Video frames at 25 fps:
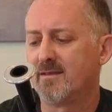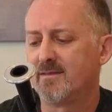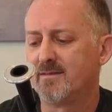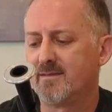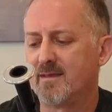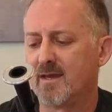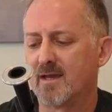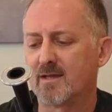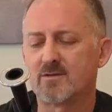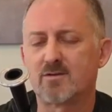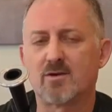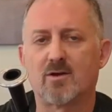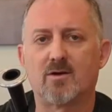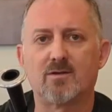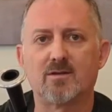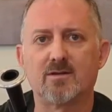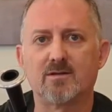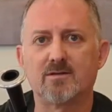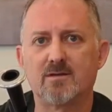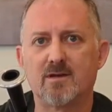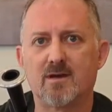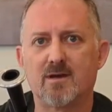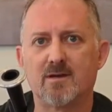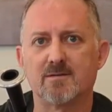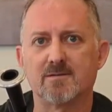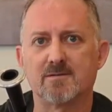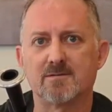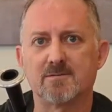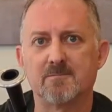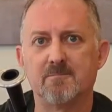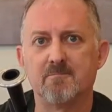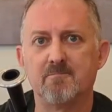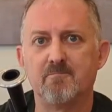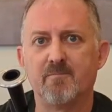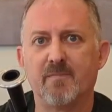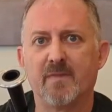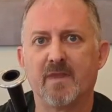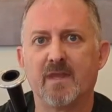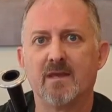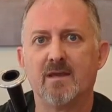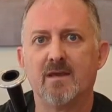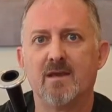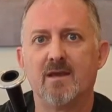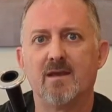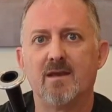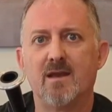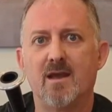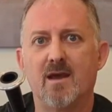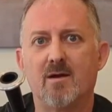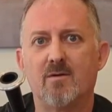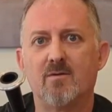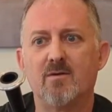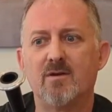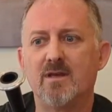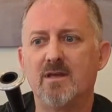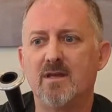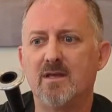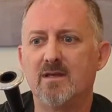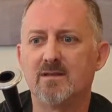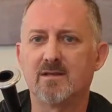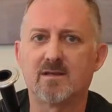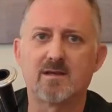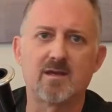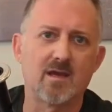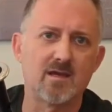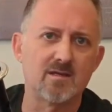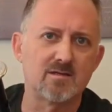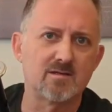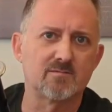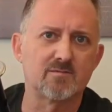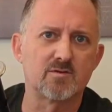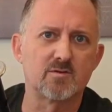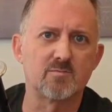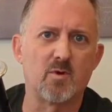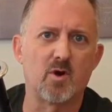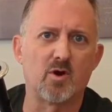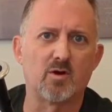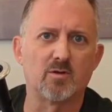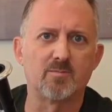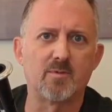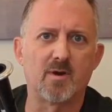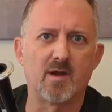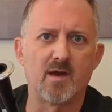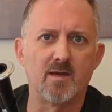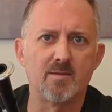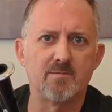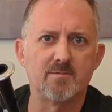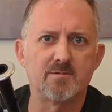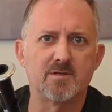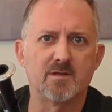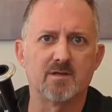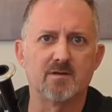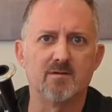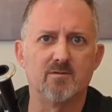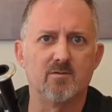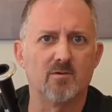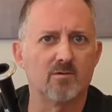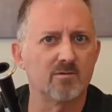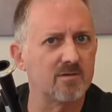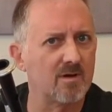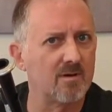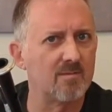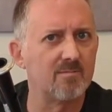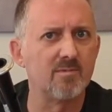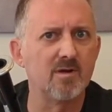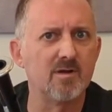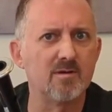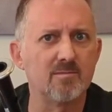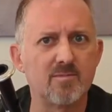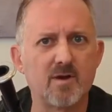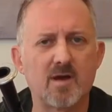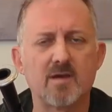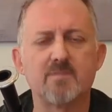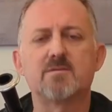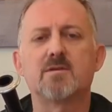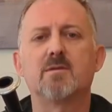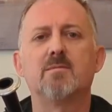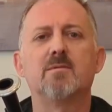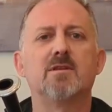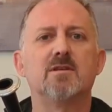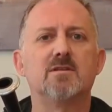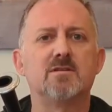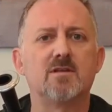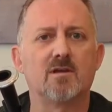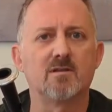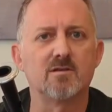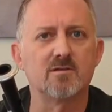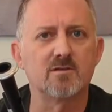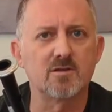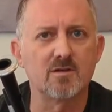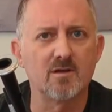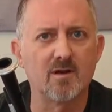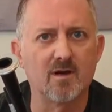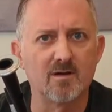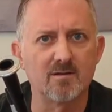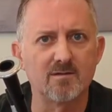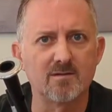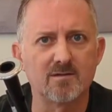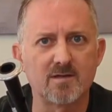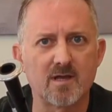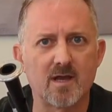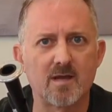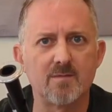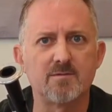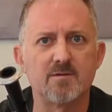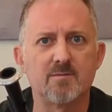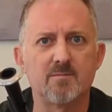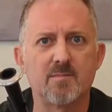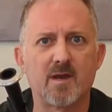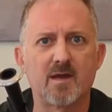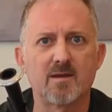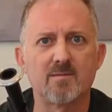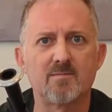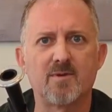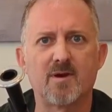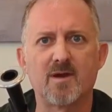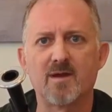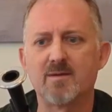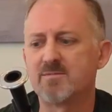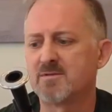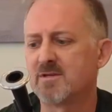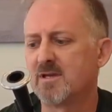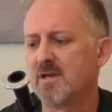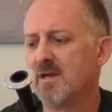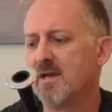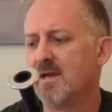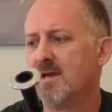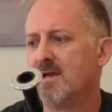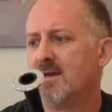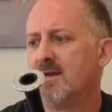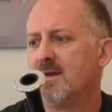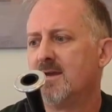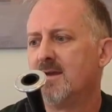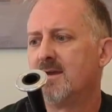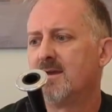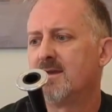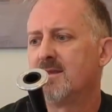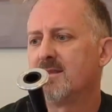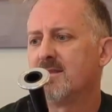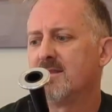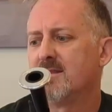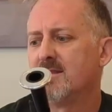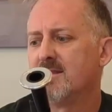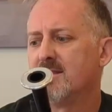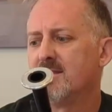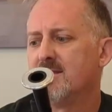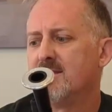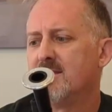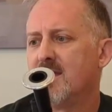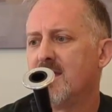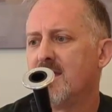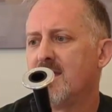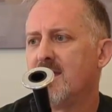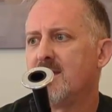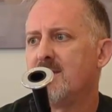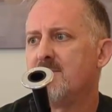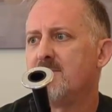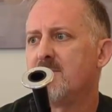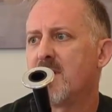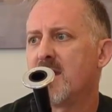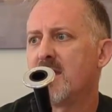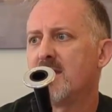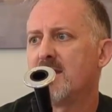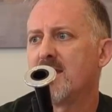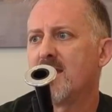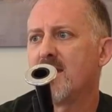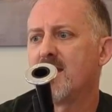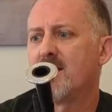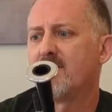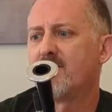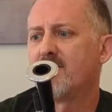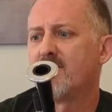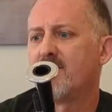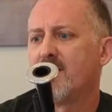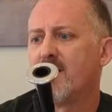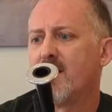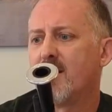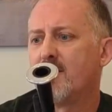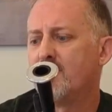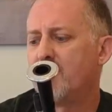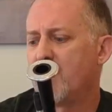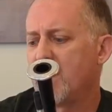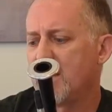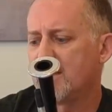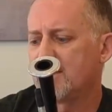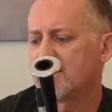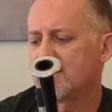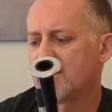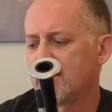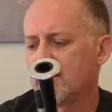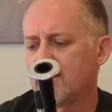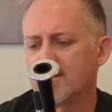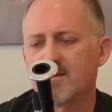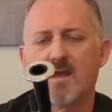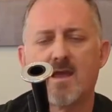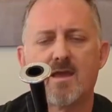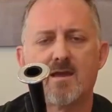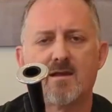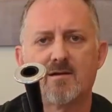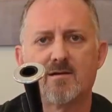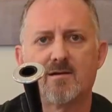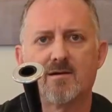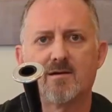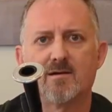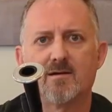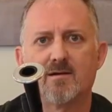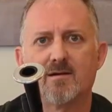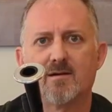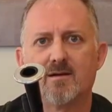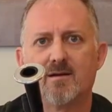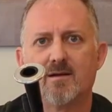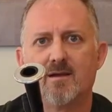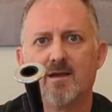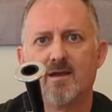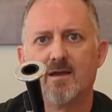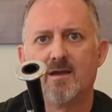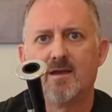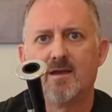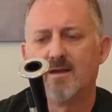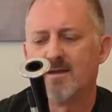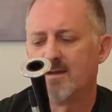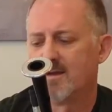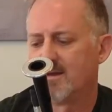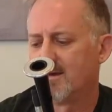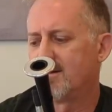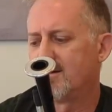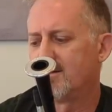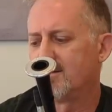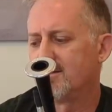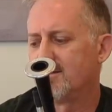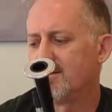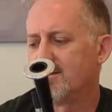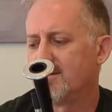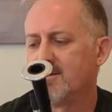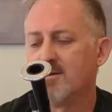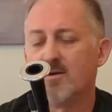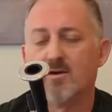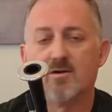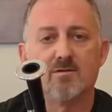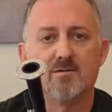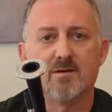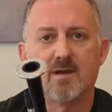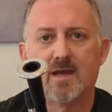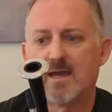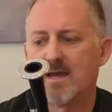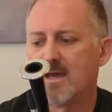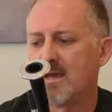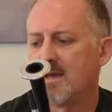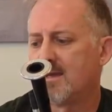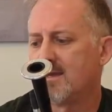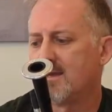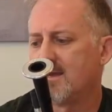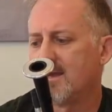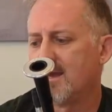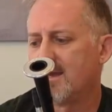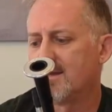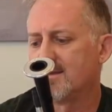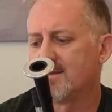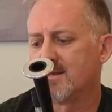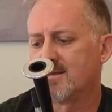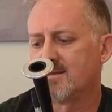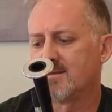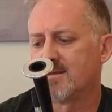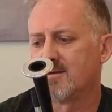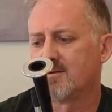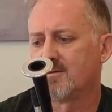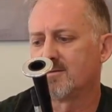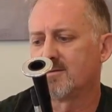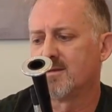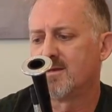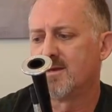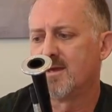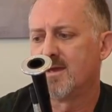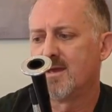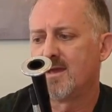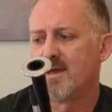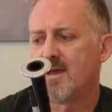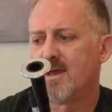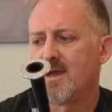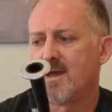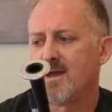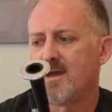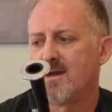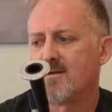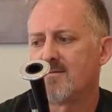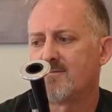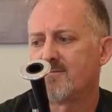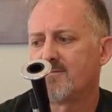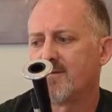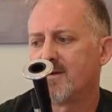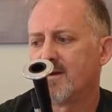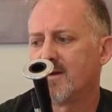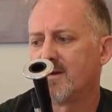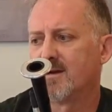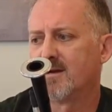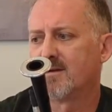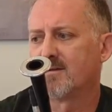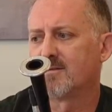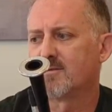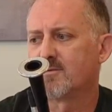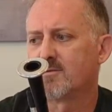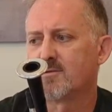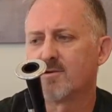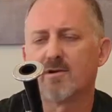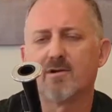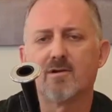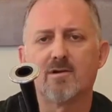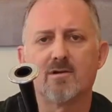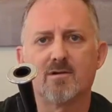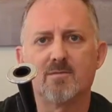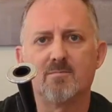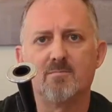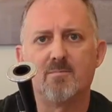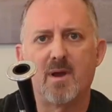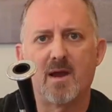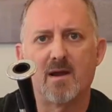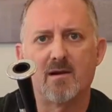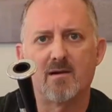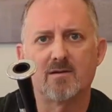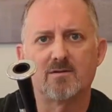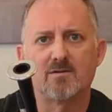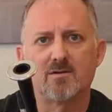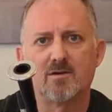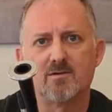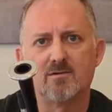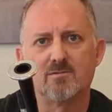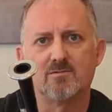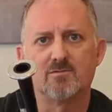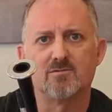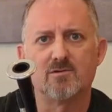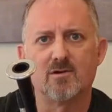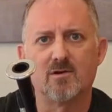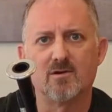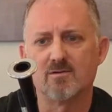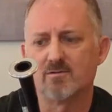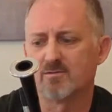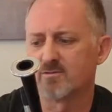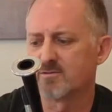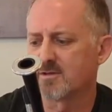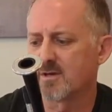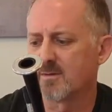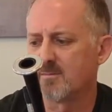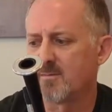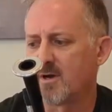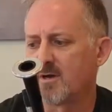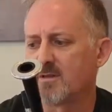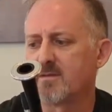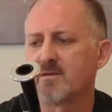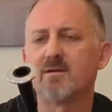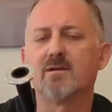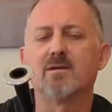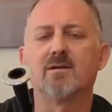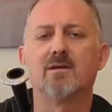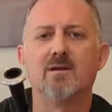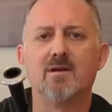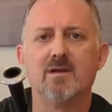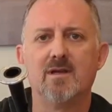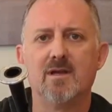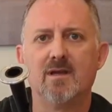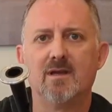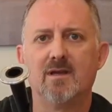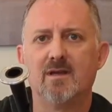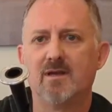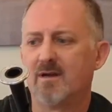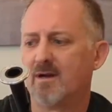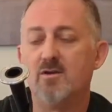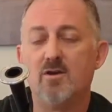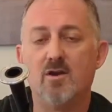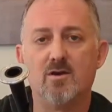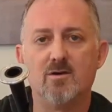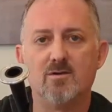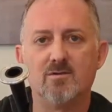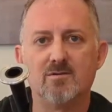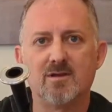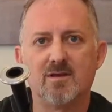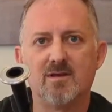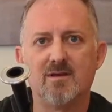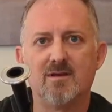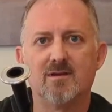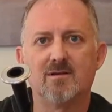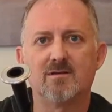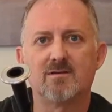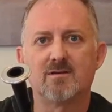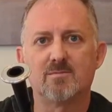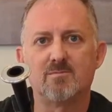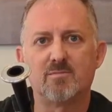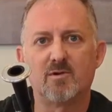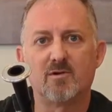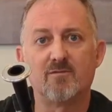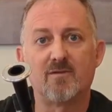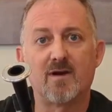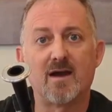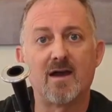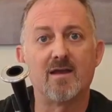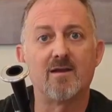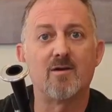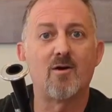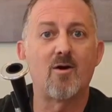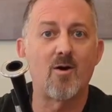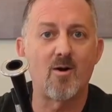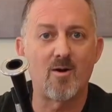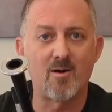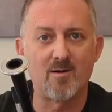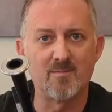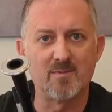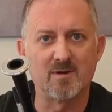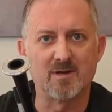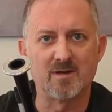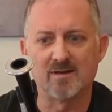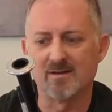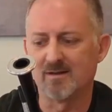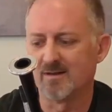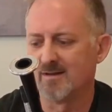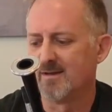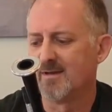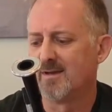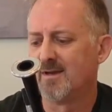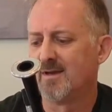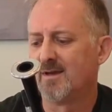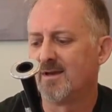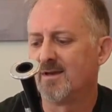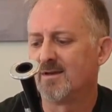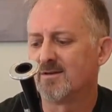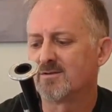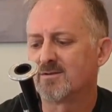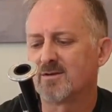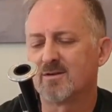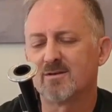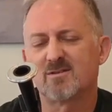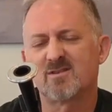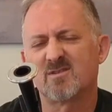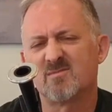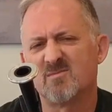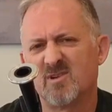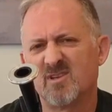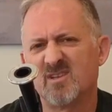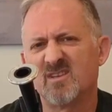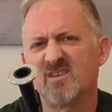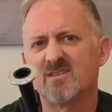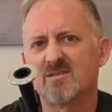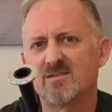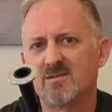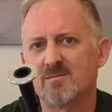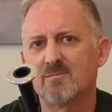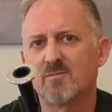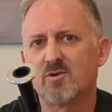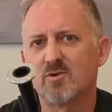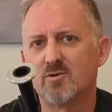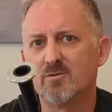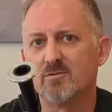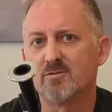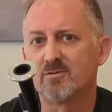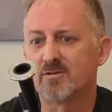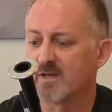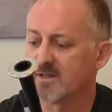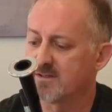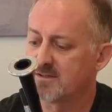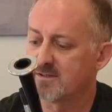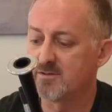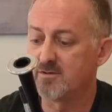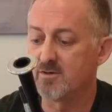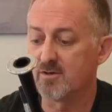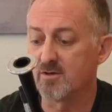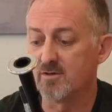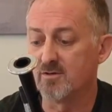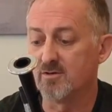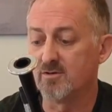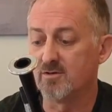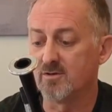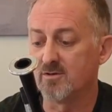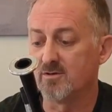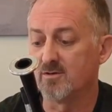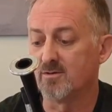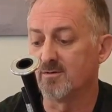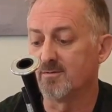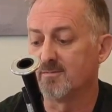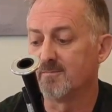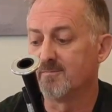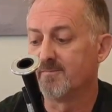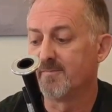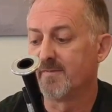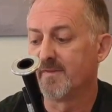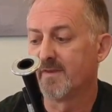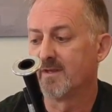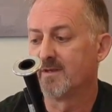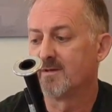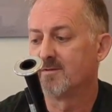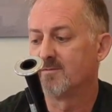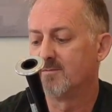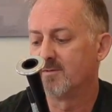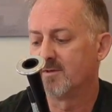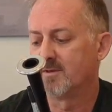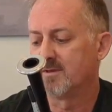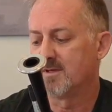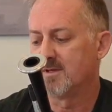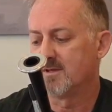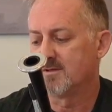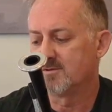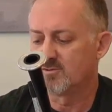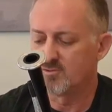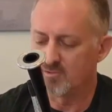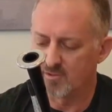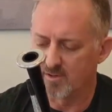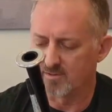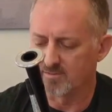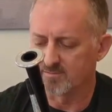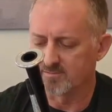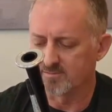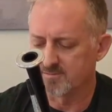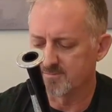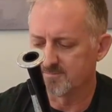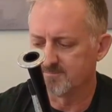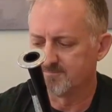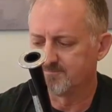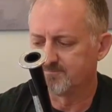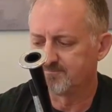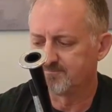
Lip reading: That's all it does. Now, in the case of small pipes and Northumbrian pipes, some of these other types of bagpipes, they might have a bass and a tenor on the note A, and then they'll have a third baritone drone or some other note here to provide harmony. So there's really some cool things that you can do with these drones.